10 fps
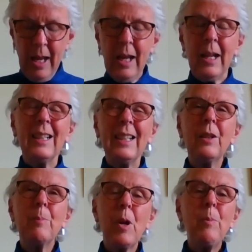The
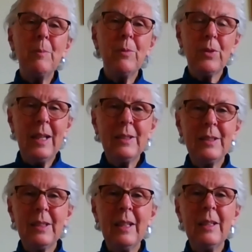problem for us
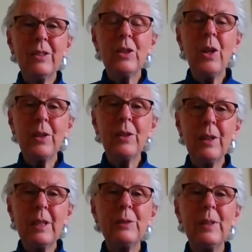is not that
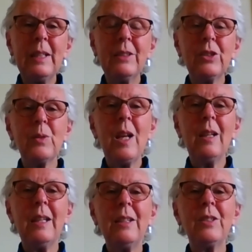these feelings
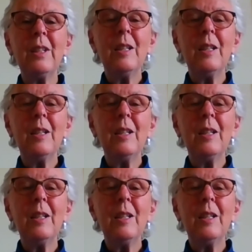arise,